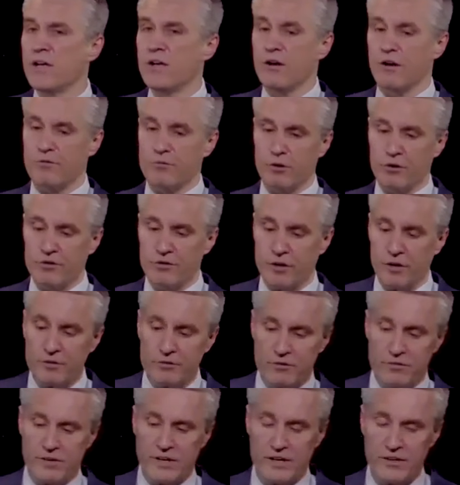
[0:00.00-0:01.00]
Of course,
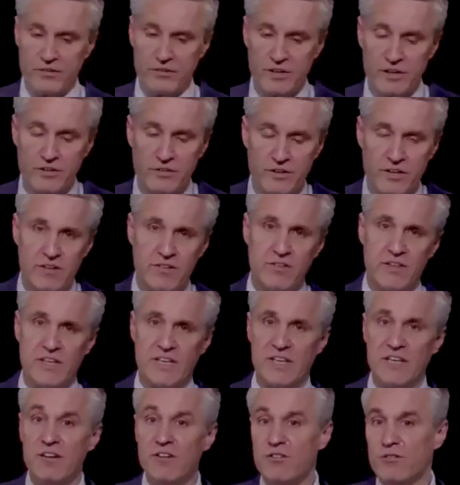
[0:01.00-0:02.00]
also vaccination has the
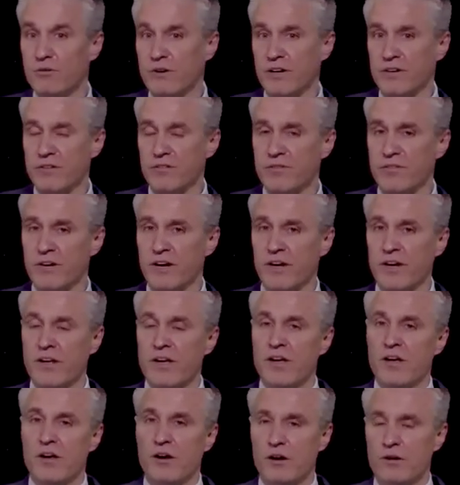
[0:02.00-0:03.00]
indirect effect
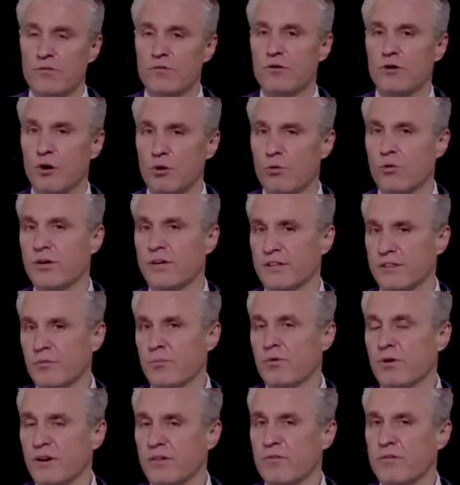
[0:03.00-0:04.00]
of lowering the
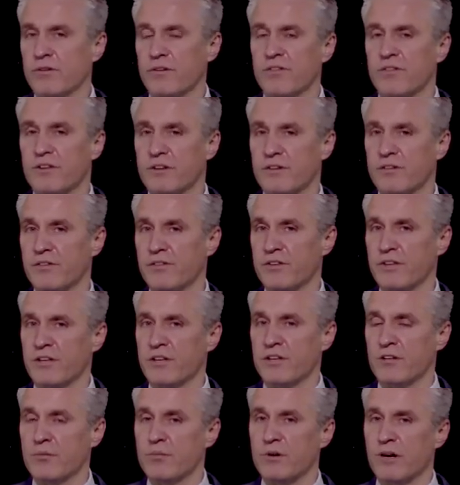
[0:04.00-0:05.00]
prevalence that is seen
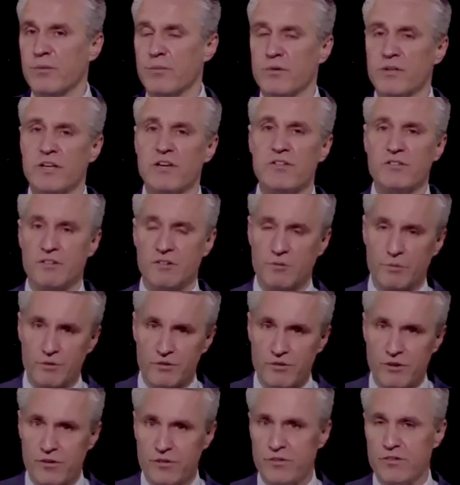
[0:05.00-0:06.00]
in the population as we
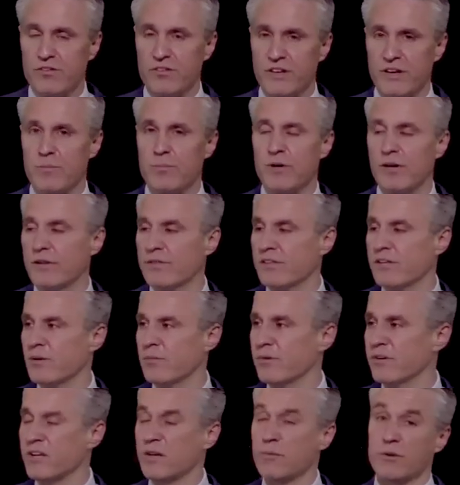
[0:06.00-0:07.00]
start to stamp out the
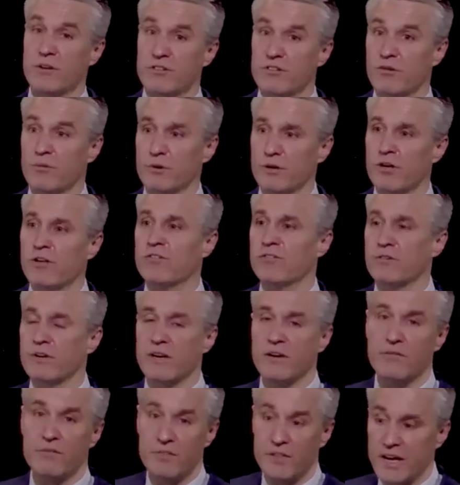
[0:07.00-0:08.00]
epidemic. So we also
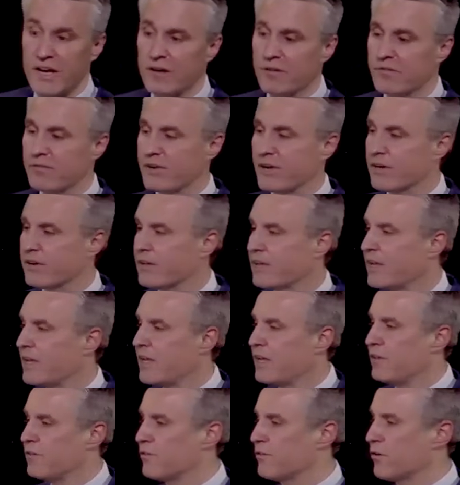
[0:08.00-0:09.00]
have that effect.
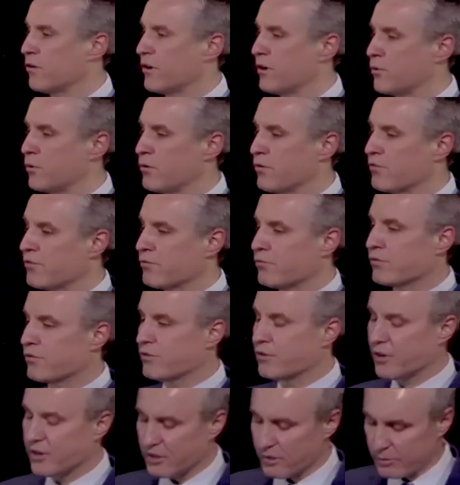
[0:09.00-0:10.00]
So I won't
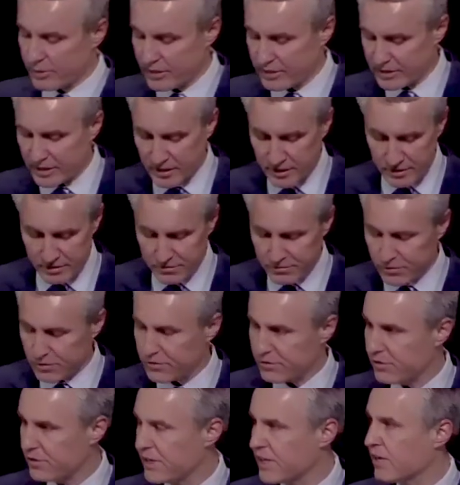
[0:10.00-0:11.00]
talk about that any
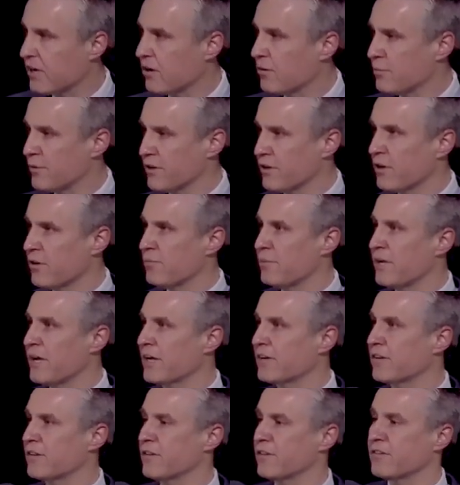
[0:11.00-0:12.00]
further now, but come back
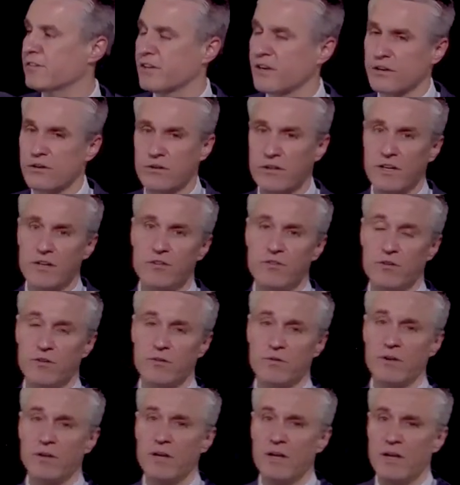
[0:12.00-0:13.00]
to this
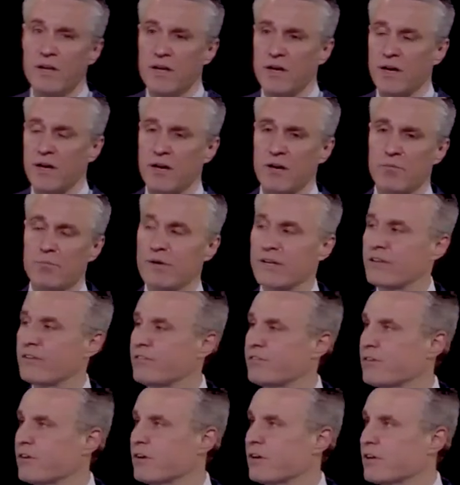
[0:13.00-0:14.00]
calculation uh,
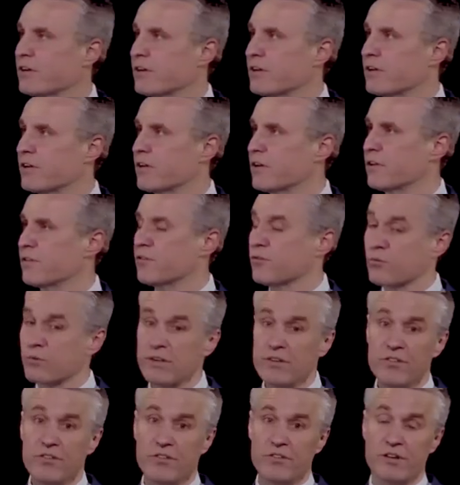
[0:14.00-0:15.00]
based on uh, the
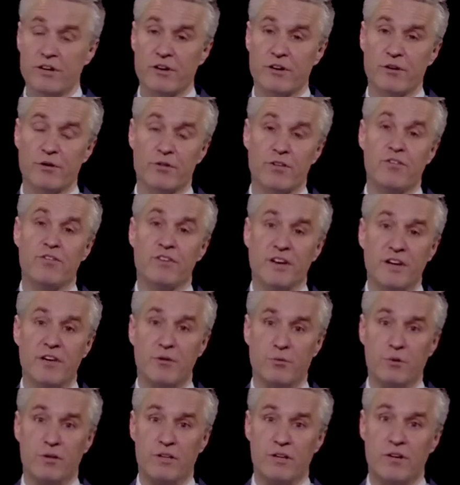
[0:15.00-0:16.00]
risk scenario, the second
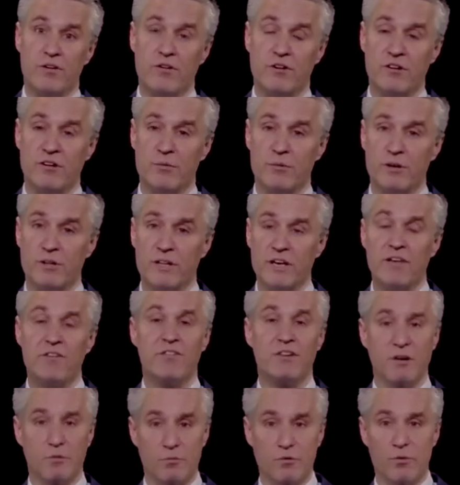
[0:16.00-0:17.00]
one that I talked about last
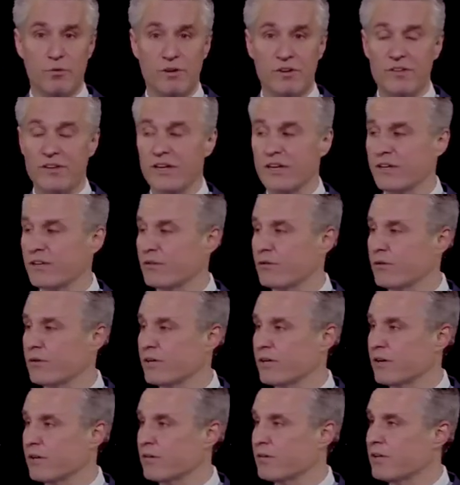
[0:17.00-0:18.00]
time, where we take into
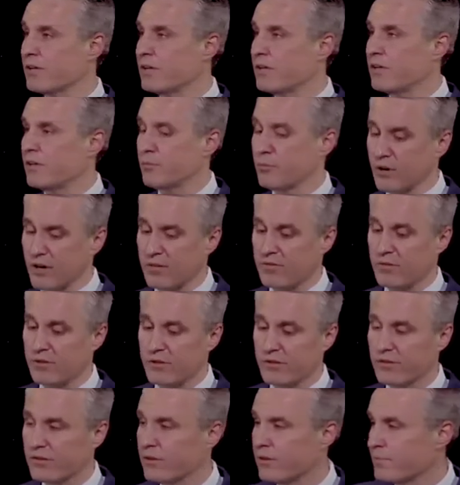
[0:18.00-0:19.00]
account
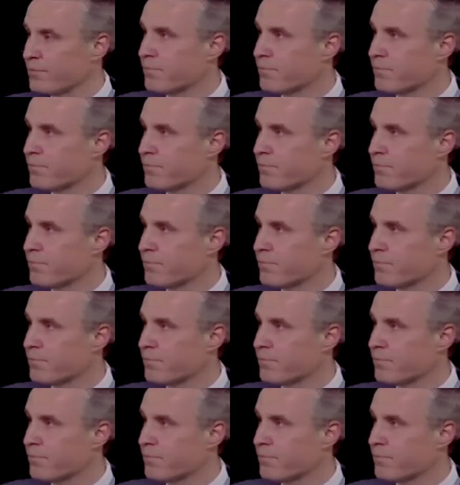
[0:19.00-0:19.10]
prevalence.